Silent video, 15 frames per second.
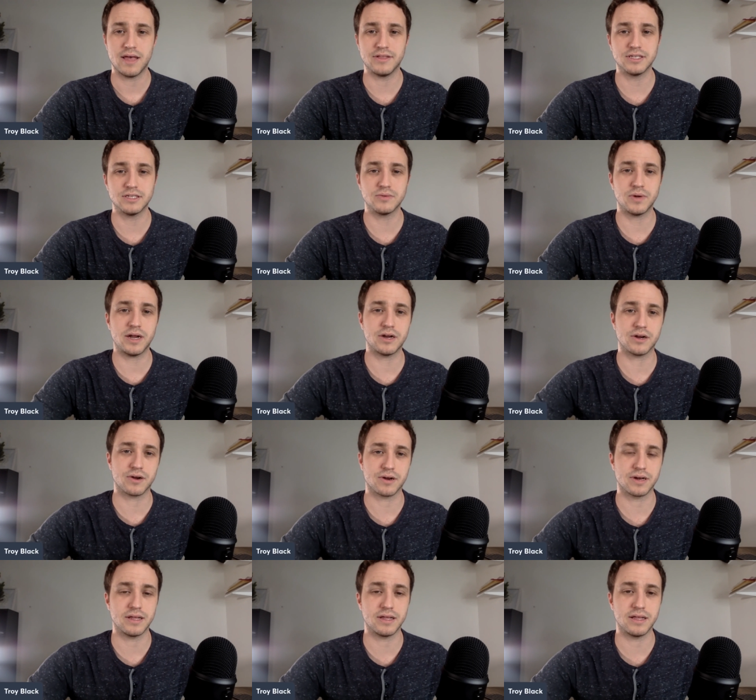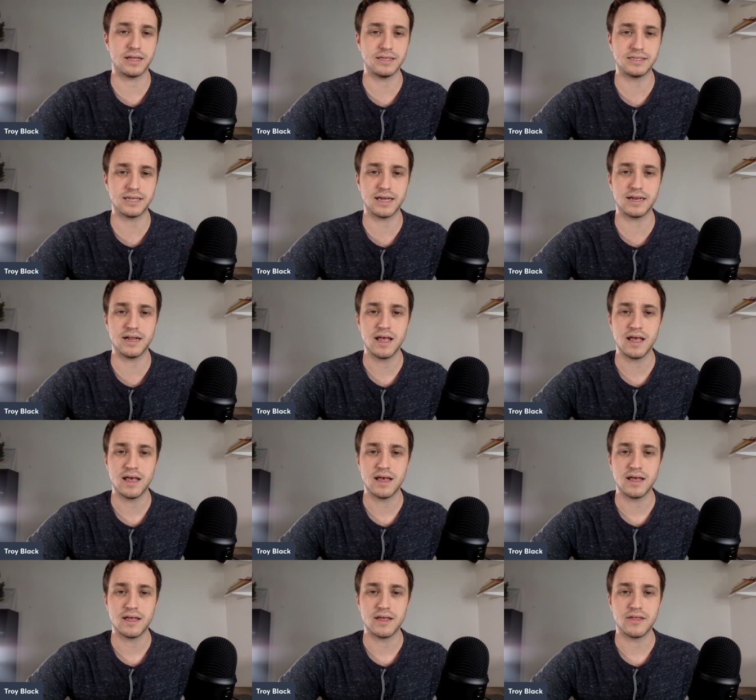this is what I heard. He said,
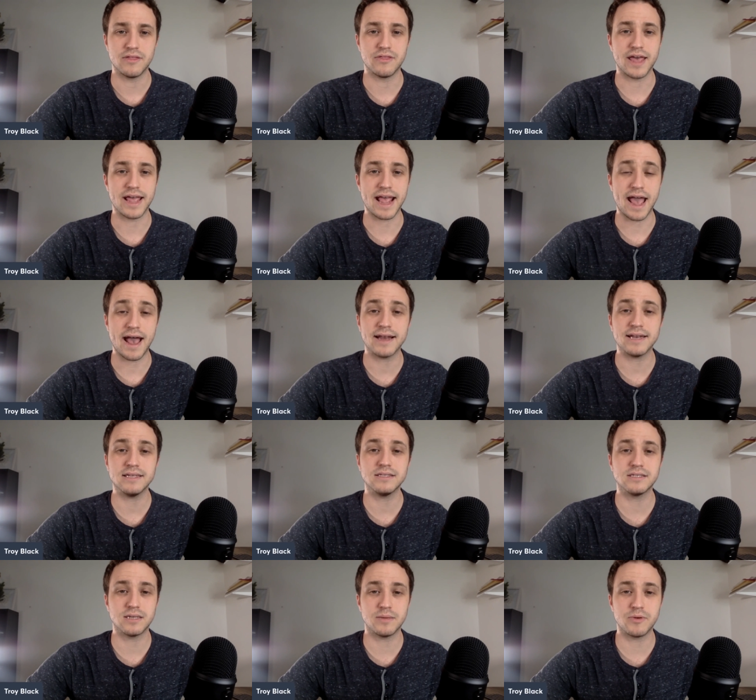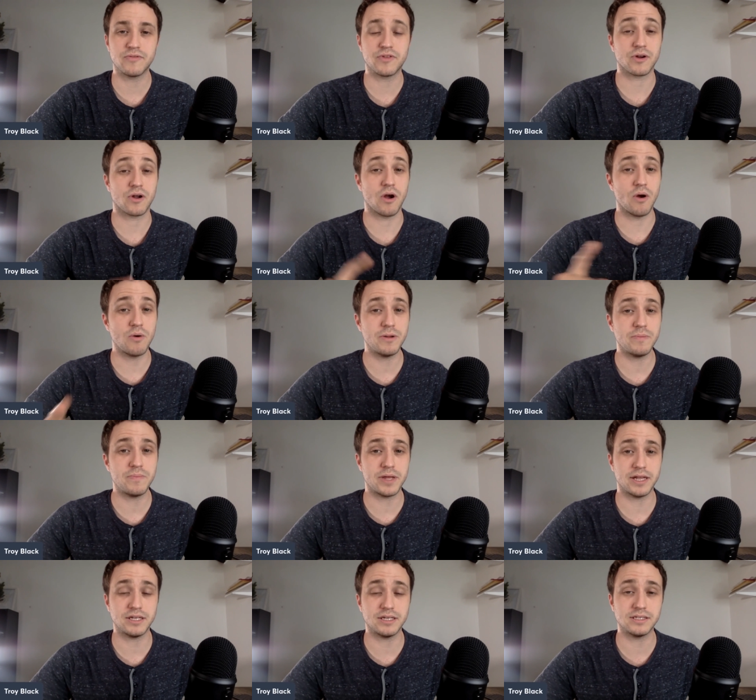They added some of their own
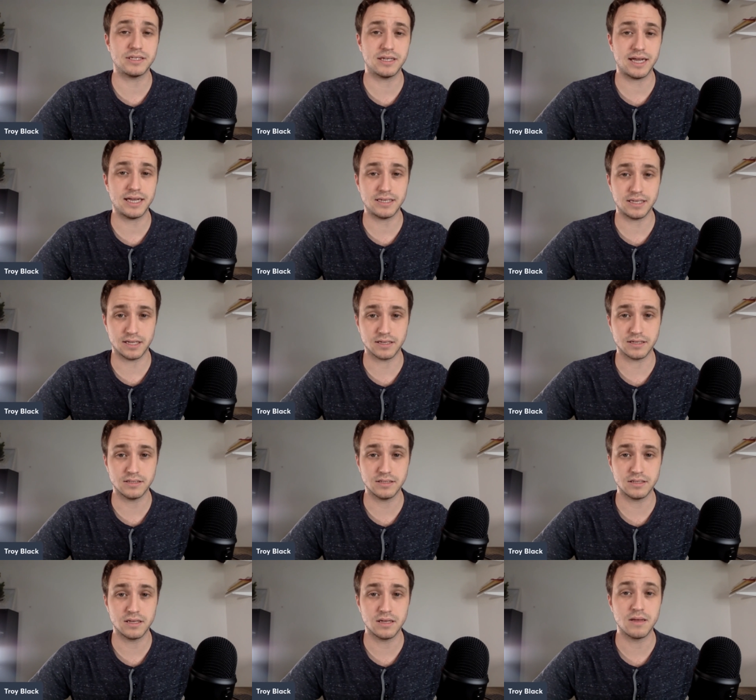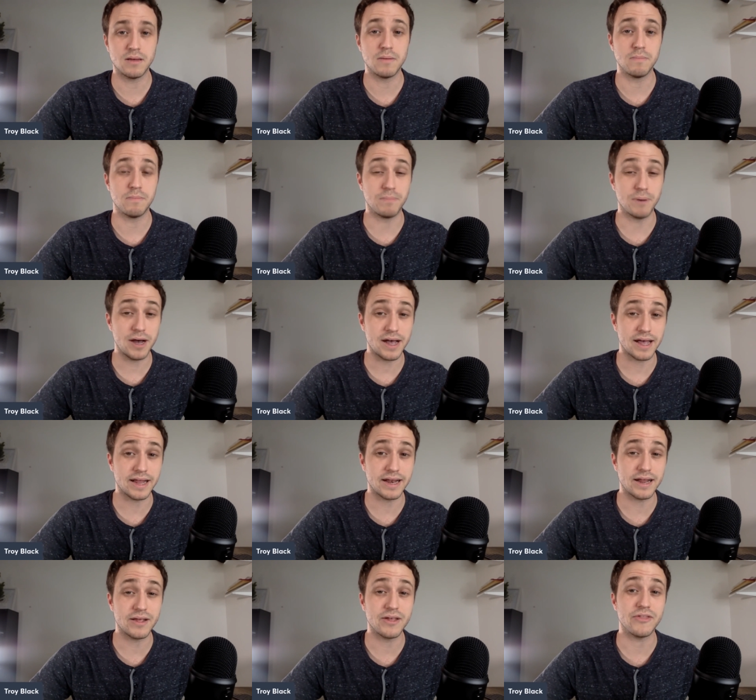opinions and ideas,
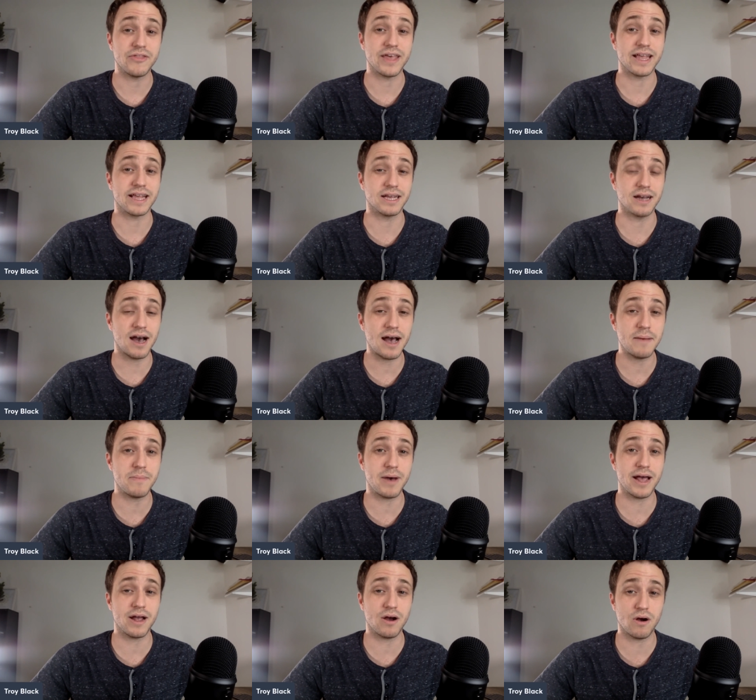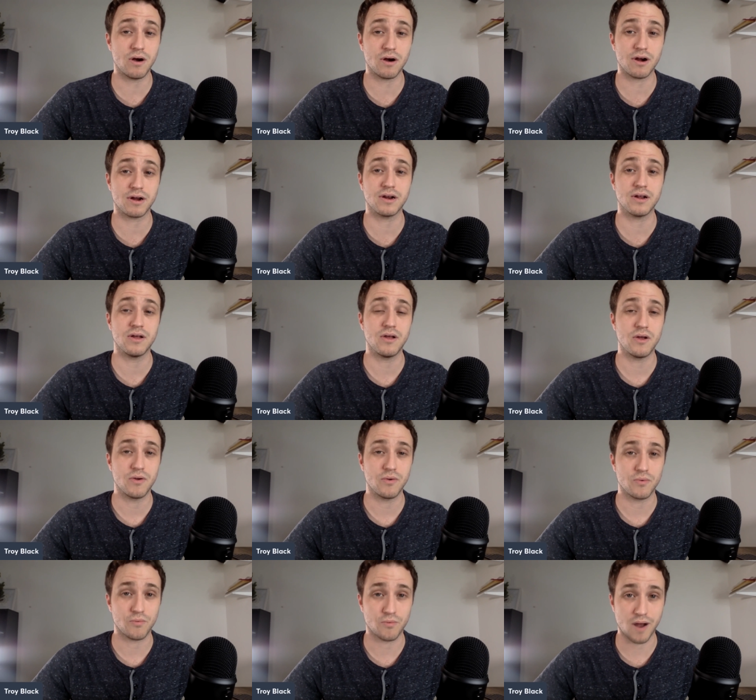but they got my heart
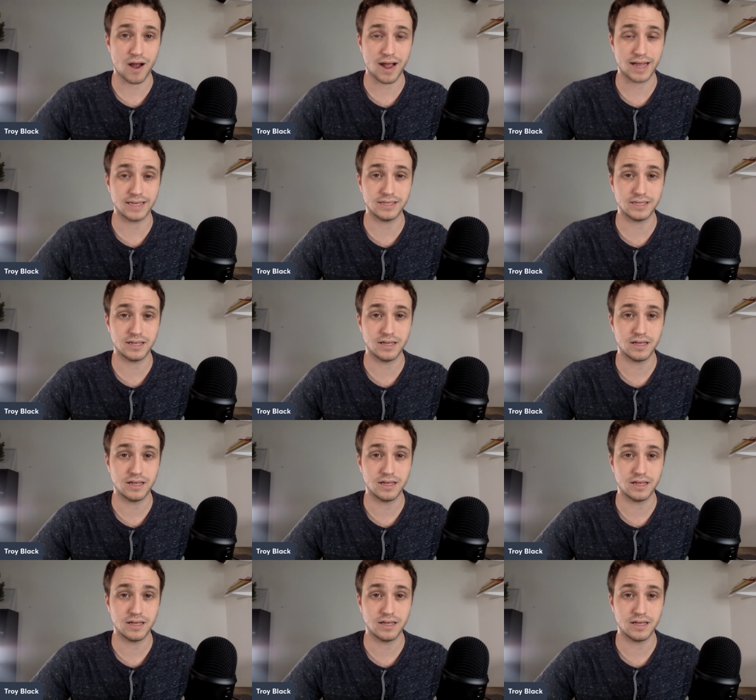right.